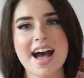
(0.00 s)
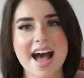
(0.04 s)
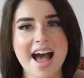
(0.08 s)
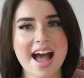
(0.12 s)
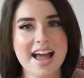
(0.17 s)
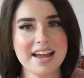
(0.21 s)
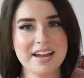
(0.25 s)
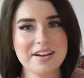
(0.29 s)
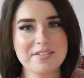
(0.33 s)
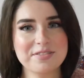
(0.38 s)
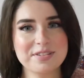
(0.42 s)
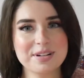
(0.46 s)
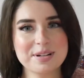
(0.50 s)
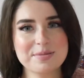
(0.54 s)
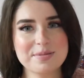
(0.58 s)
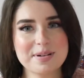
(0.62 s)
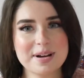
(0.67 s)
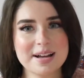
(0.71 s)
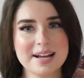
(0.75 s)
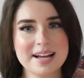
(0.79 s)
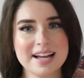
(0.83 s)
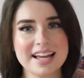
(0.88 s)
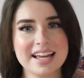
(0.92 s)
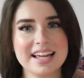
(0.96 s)
Hi
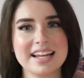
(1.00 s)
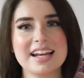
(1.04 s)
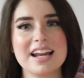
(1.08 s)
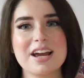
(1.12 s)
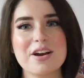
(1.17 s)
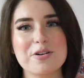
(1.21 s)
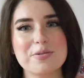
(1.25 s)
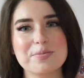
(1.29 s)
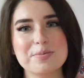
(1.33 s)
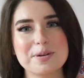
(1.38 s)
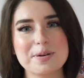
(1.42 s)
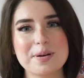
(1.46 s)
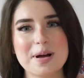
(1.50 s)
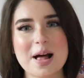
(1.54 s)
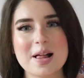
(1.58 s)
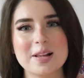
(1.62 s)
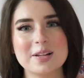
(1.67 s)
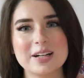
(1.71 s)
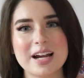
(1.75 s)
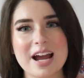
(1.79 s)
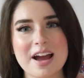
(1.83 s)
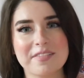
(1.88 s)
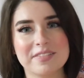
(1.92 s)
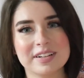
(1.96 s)
everyone, hope you
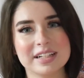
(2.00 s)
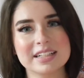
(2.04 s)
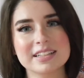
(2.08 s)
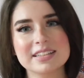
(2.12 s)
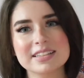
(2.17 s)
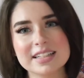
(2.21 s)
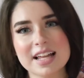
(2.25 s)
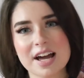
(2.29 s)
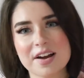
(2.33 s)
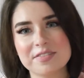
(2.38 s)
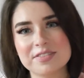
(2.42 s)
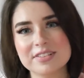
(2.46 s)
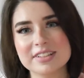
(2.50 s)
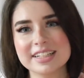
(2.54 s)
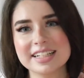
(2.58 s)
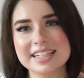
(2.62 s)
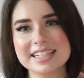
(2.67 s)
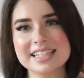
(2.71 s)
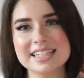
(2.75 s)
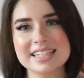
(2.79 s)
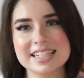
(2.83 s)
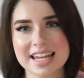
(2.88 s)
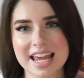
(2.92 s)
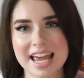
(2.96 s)
all are having a
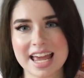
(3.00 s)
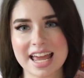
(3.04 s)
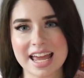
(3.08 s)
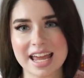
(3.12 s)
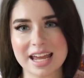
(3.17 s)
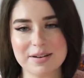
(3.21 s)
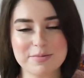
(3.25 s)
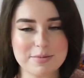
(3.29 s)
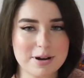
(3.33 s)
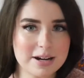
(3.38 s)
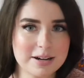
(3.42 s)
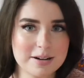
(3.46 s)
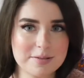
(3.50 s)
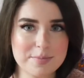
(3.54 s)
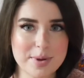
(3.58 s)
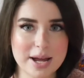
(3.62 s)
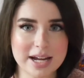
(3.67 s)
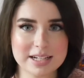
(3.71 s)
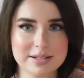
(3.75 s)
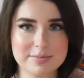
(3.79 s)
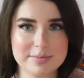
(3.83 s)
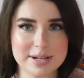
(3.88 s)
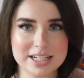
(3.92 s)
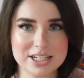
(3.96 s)
lovely day. Welcome
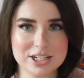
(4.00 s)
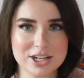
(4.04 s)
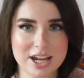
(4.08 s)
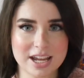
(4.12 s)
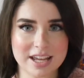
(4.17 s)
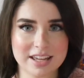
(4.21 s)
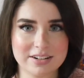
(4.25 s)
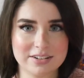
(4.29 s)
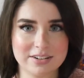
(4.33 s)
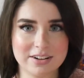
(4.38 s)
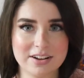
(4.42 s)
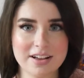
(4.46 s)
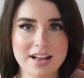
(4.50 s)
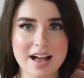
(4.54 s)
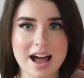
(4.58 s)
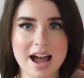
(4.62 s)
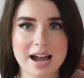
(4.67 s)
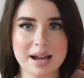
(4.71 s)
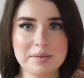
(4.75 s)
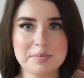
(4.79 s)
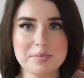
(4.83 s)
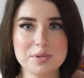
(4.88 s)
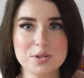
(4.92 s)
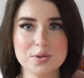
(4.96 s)
back to my channel.
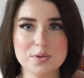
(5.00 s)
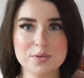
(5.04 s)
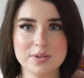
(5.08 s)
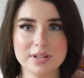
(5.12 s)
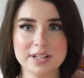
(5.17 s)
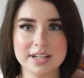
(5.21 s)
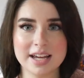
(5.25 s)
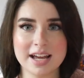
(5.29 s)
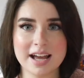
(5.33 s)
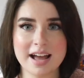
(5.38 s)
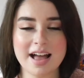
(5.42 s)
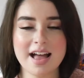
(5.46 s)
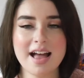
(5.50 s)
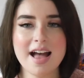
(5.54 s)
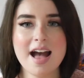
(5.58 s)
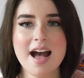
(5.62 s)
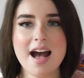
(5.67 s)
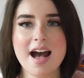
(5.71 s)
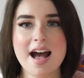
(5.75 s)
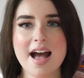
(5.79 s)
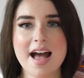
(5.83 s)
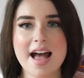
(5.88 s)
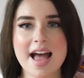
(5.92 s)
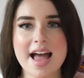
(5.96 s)
I'm Julia,
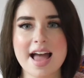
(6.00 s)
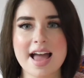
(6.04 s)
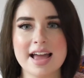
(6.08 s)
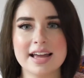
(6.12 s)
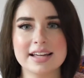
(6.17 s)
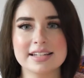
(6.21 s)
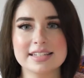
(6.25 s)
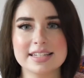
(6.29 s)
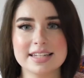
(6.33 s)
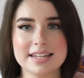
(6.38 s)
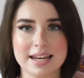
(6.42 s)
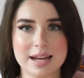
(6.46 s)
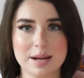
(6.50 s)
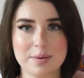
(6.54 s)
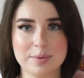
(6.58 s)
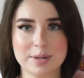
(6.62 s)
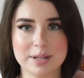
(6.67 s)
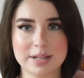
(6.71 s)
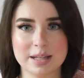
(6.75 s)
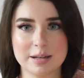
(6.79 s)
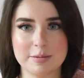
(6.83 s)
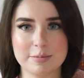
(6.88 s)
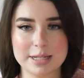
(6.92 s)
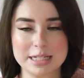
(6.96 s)
and today
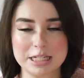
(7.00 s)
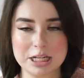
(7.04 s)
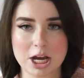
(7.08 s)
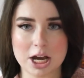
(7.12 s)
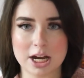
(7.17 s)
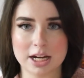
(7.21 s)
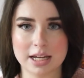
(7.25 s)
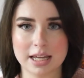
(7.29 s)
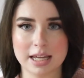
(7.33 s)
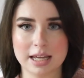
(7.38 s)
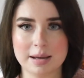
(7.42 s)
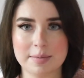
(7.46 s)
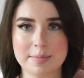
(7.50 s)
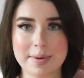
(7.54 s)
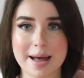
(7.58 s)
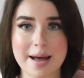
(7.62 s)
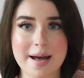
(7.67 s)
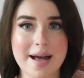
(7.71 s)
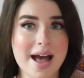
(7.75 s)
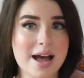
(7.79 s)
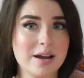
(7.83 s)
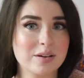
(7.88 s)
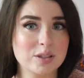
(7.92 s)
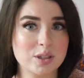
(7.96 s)
we're going to be talking
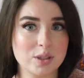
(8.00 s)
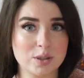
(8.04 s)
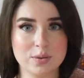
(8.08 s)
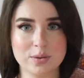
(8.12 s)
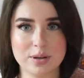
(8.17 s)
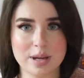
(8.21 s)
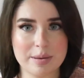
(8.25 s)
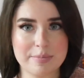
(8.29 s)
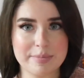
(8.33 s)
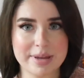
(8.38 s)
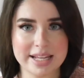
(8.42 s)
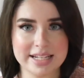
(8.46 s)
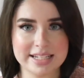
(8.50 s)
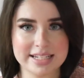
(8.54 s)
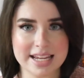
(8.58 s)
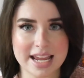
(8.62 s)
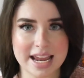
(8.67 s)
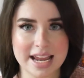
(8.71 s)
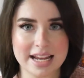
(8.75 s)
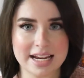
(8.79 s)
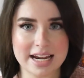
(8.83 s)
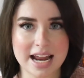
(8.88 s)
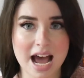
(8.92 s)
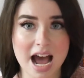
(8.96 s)
about how you can
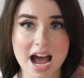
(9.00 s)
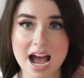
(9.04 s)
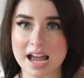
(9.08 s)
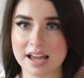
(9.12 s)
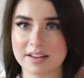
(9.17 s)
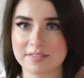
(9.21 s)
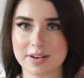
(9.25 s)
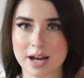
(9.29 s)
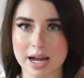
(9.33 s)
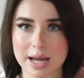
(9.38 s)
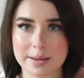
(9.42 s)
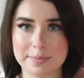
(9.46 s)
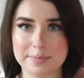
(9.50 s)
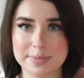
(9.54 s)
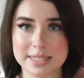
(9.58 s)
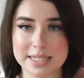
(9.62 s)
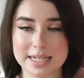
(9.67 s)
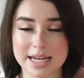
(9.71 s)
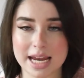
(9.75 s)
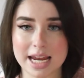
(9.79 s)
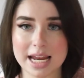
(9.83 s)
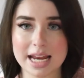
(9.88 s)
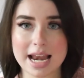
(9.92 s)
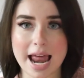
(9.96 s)
maintain a high vibe
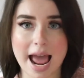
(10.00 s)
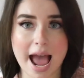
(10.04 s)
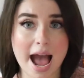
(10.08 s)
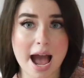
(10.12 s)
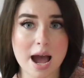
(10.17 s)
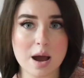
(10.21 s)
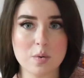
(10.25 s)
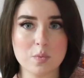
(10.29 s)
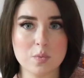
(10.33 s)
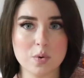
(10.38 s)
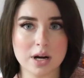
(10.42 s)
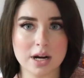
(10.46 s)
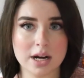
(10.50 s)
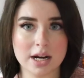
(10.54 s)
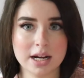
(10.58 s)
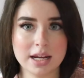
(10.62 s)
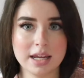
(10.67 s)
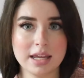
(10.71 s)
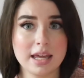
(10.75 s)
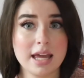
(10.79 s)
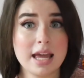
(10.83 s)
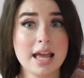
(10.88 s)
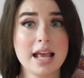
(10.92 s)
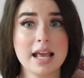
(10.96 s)
state at
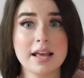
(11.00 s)
work.